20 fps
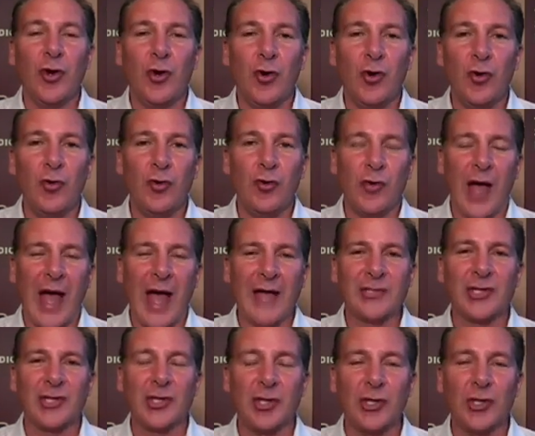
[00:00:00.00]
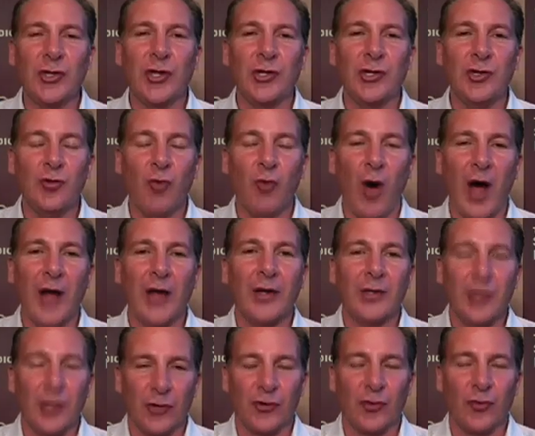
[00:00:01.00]
who has a good that you
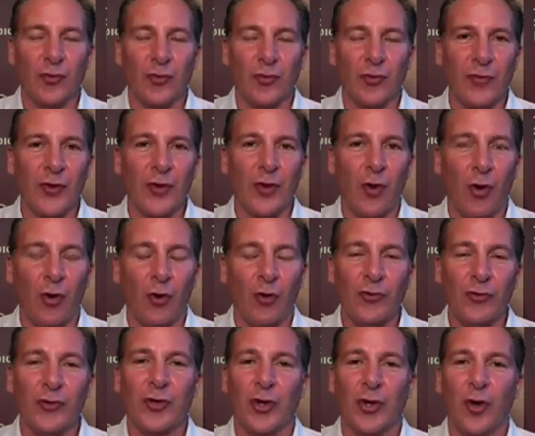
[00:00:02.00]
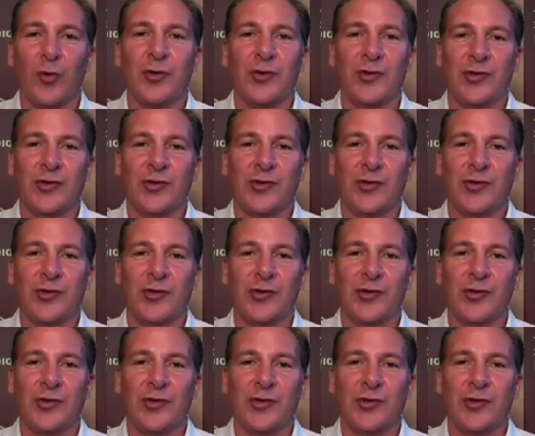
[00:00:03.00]
want doesn't want the gold,